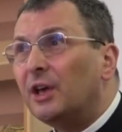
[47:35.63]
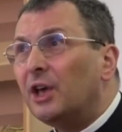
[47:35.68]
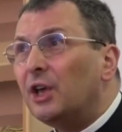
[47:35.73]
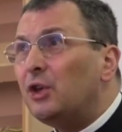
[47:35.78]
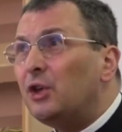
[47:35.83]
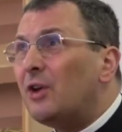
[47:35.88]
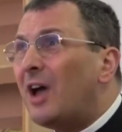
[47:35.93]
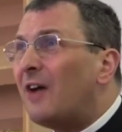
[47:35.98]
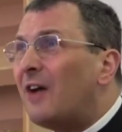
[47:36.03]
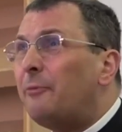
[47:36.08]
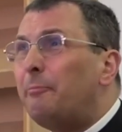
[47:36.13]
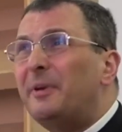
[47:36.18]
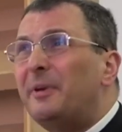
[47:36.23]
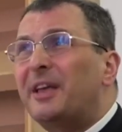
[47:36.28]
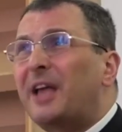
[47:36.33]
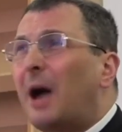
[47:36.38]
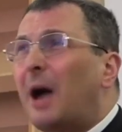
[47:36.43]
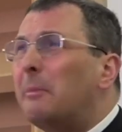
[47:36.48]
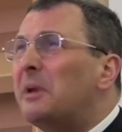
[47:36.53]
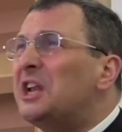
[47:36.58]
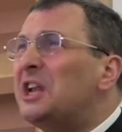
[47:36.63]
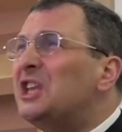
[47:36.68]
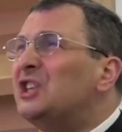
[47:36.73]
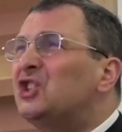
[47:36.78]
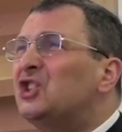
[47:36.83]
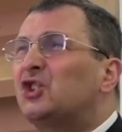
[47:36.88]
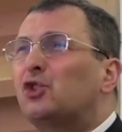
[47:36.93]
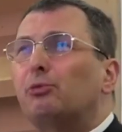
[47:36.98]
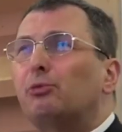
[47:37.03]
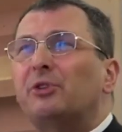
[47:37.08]
You have become an
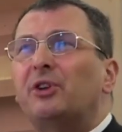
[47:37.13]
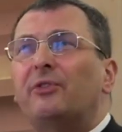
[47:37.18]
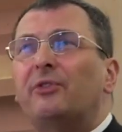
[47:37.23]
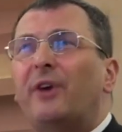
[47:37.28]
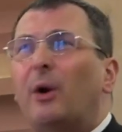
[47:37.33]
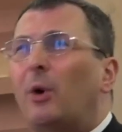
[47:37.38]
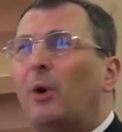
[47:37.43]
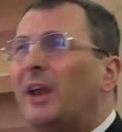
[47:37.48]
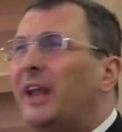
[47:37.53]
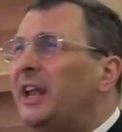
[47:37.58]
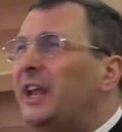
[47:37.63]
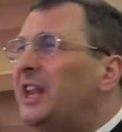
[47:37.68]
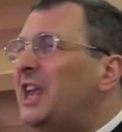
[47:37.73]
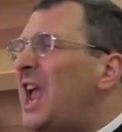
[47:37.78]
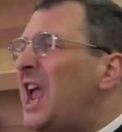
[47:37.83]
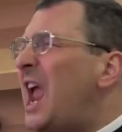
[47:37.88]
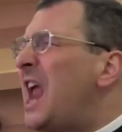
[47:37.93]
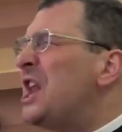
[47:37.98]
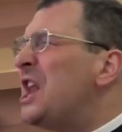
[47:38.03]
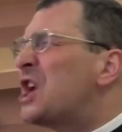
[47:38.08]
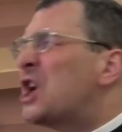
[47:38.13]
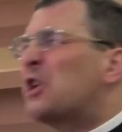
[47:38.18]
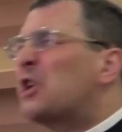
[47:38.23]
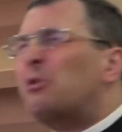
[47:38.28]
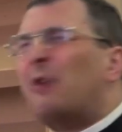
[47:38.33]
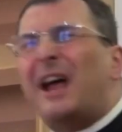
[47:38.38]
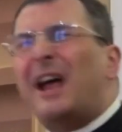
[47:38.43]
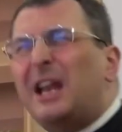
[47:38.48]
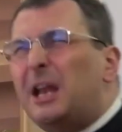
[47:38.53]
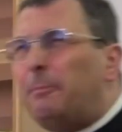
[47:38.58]
instrument of Our Lady,
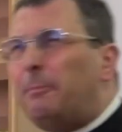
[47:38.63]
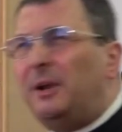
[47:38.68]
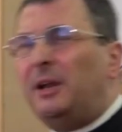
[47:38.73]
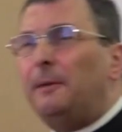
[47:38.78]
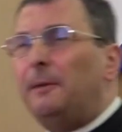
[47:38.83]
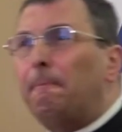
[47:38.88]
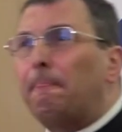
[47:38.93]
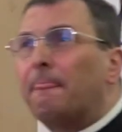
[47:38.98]
incredibly.